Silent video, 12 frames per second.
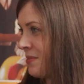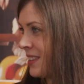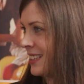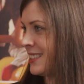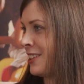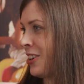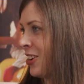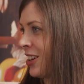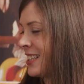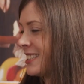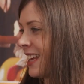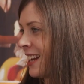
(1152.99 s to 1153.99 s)
things that are
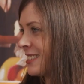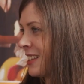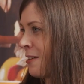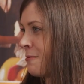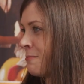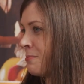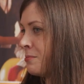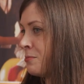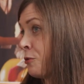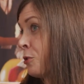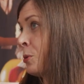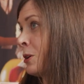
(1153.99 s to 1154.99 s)
going to set us up
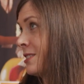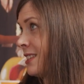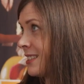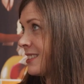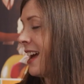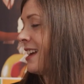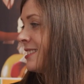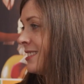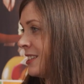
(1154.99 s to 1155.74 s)
for more success